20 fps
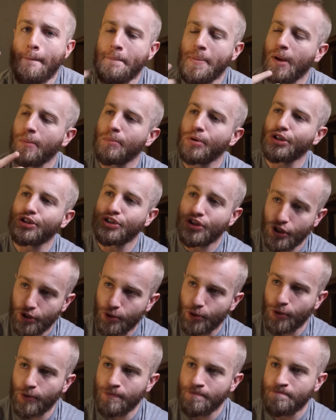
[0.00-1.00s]
Number
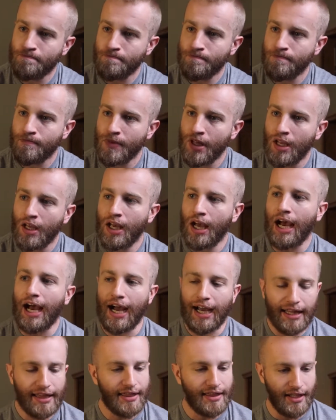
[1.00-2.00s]
two,
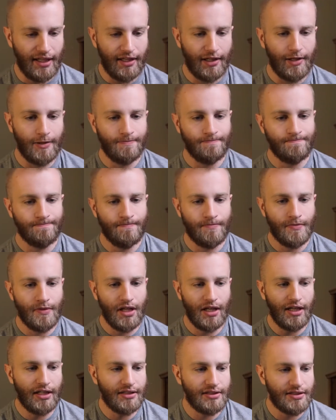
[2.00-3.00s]
I think,
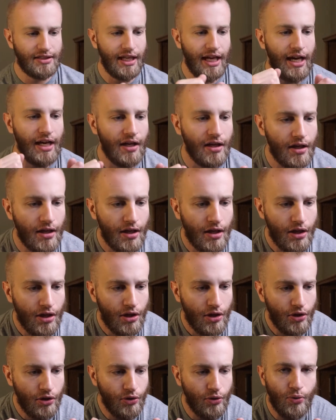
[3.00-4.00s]
is that
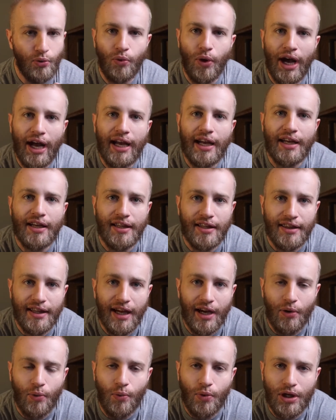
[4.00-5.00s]
the way
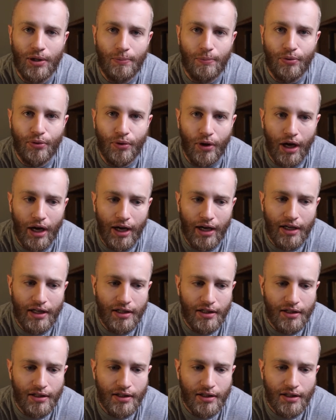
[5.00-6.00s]
that we
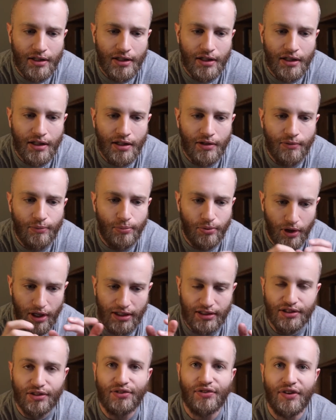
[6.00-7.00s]
pray
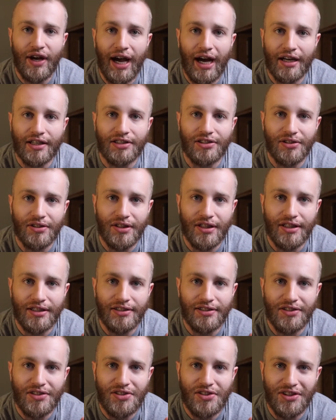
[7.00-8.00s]
plays a factor
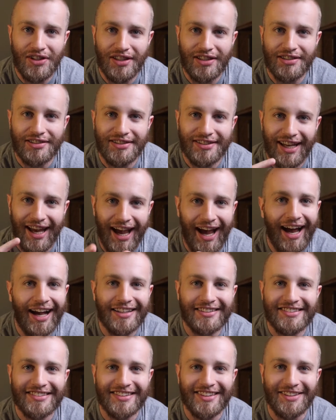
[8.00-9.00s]
into this
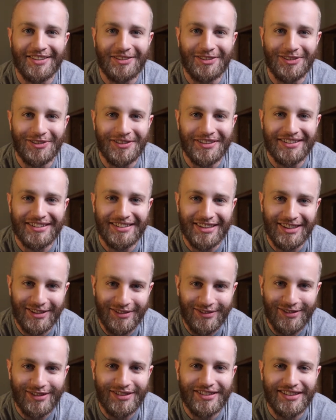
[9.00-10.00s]
ask and you'll
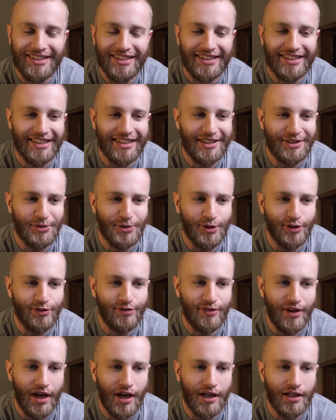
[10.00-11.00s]
receive, seek and you will
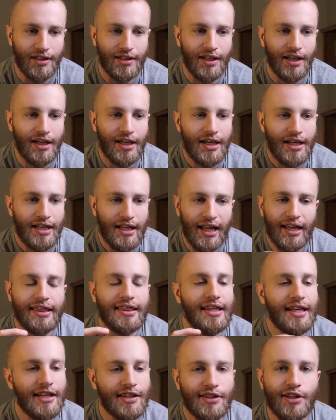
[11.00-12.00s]
find. I
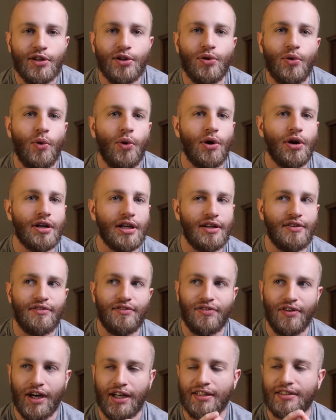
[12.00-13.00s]
think the Lord
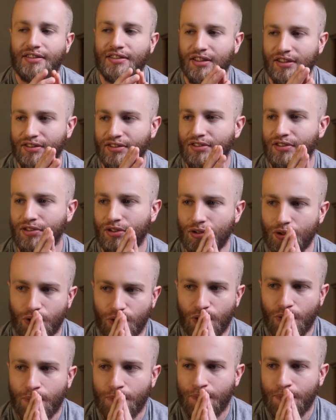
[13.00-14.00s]
invites us
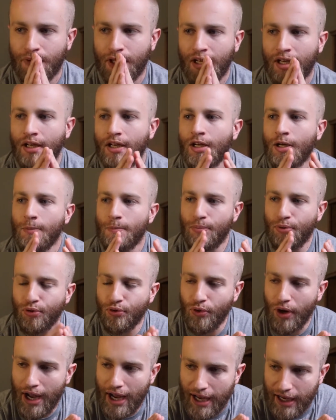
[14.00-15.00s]
to
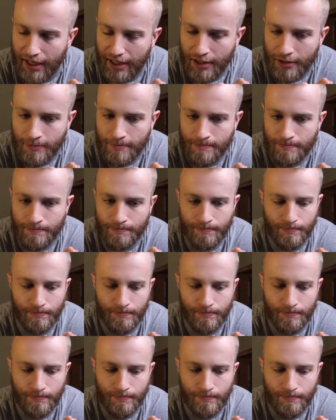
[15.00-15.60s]
pray